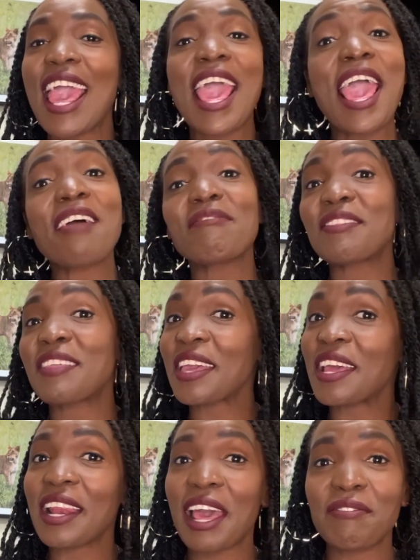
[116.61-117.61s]
Everything in
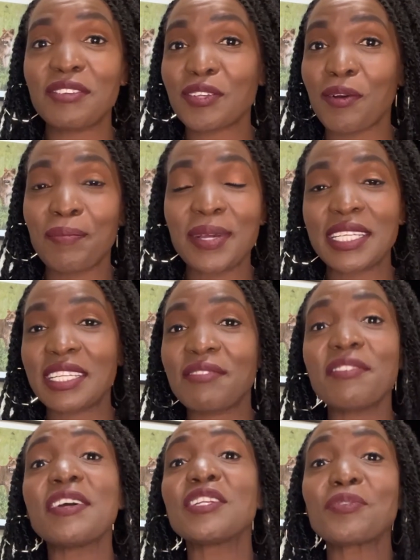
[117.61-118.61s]
life is competitive.
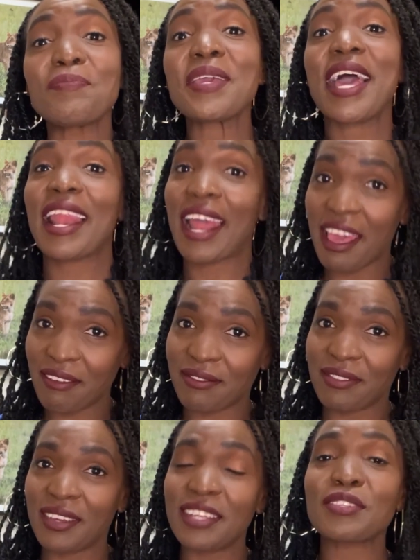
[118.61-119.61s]
Even to be alive
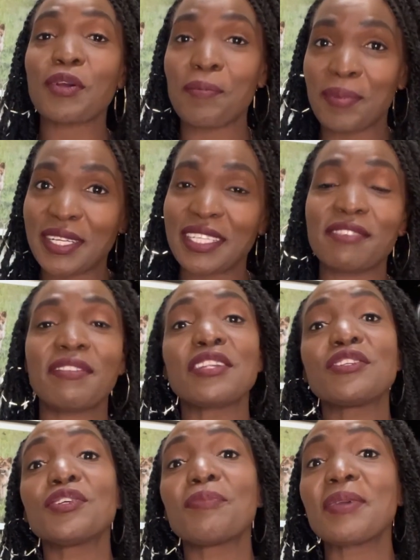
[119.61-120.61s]
is competitive, and you
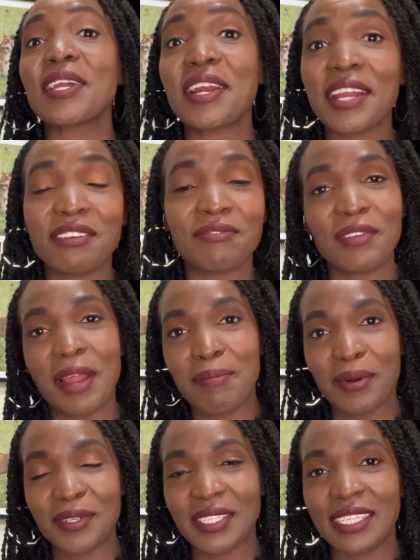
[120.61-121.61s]
should be grateful
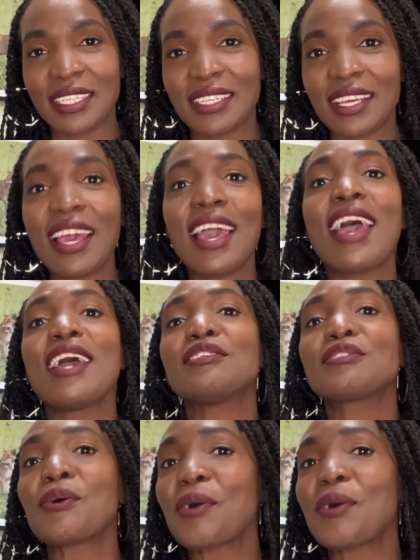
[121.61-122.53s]
about it. So